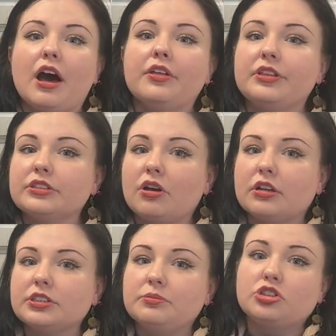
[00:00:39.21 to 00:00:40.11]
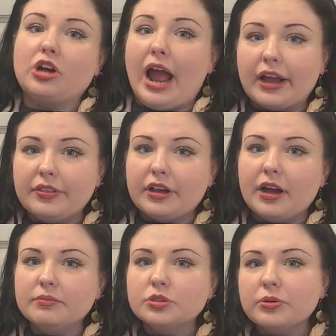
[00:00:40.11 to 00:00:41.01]
this awesome track that
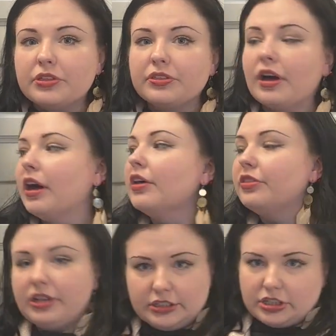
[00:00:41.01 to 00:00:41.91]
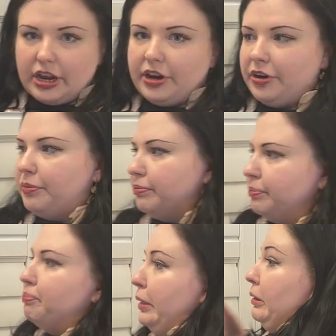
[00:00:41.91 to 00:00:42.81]
comes with the entire
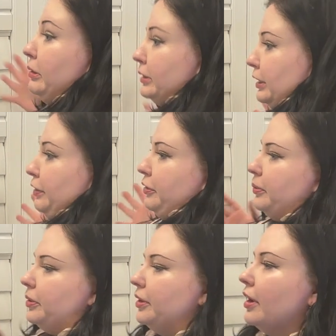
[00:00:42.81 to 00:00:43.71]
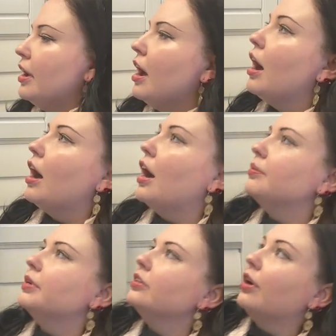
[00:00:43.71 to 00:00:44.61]
build, if you would.
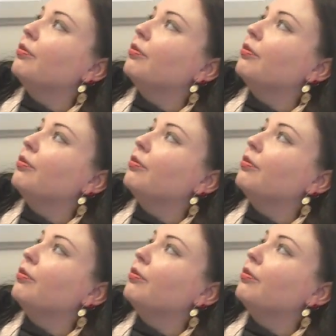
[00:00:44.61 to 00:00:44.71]
A